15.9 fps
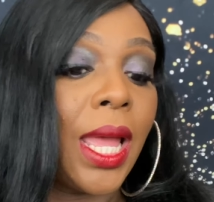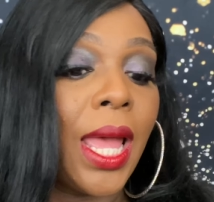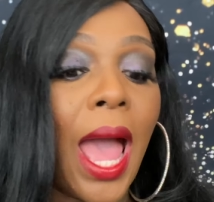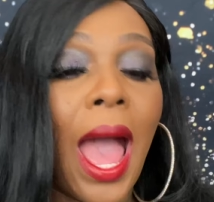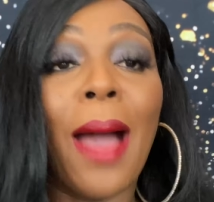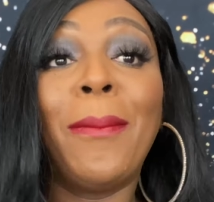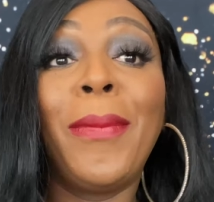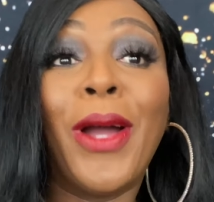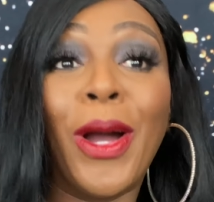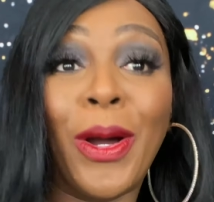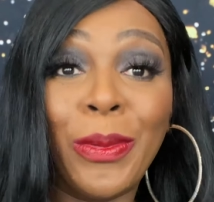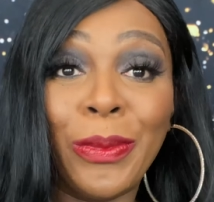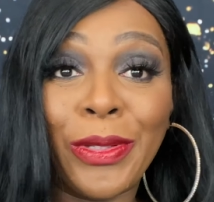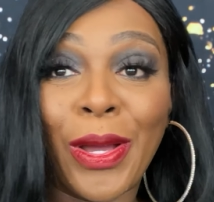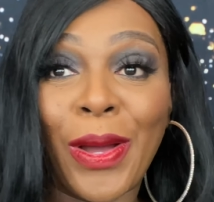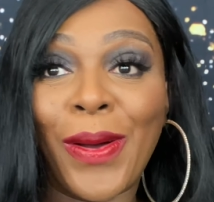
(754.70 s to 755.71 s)
I'm
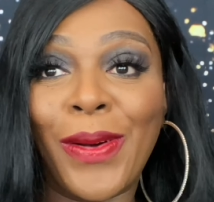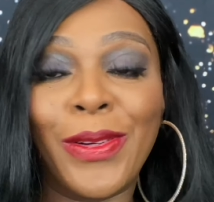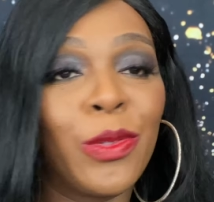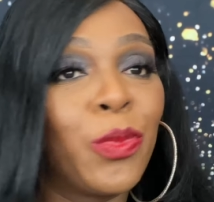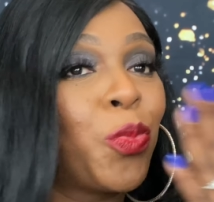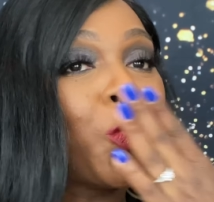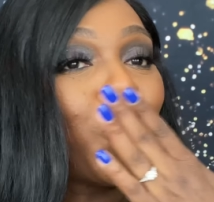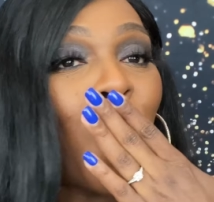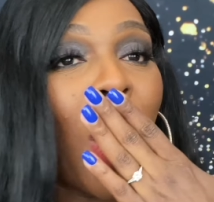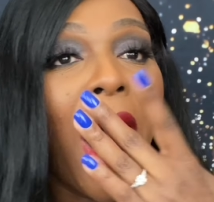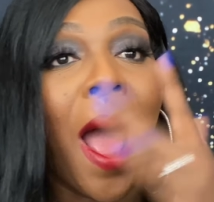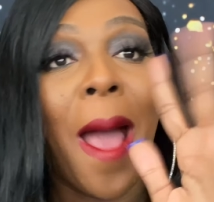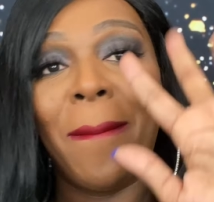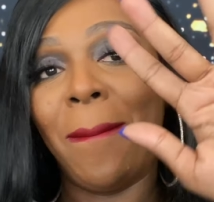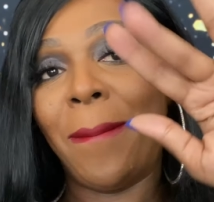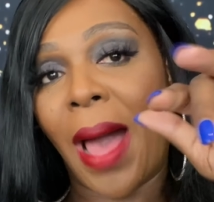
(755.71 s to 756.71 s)
gone, y'all.
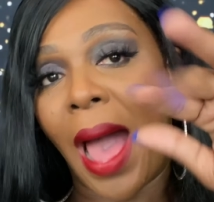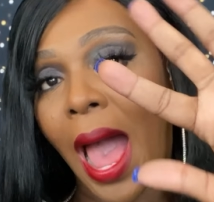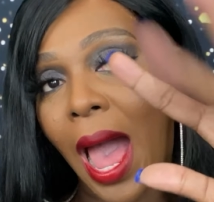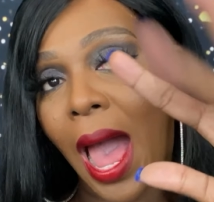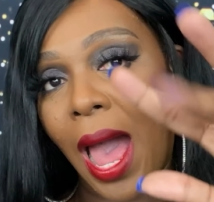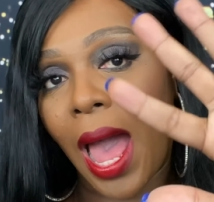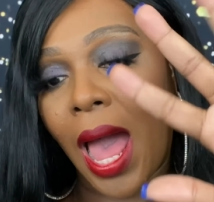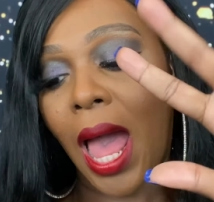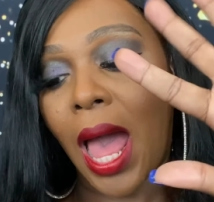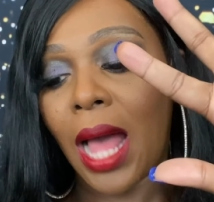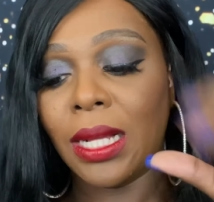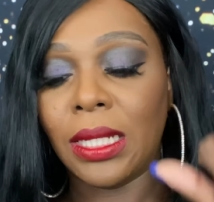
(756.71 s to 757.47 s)
Bye.